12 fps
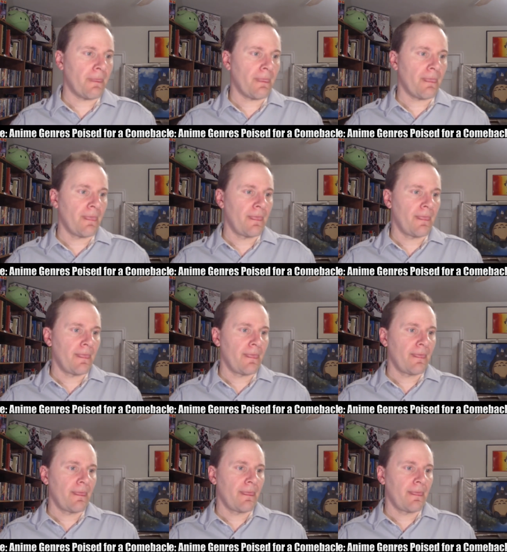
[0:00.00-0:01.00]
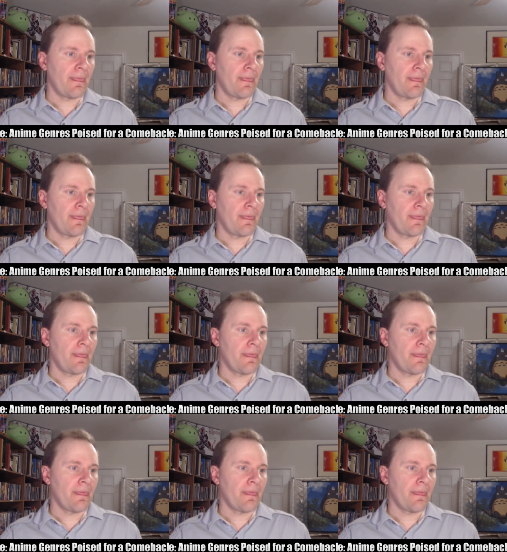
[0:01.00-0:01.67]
(no one is talking)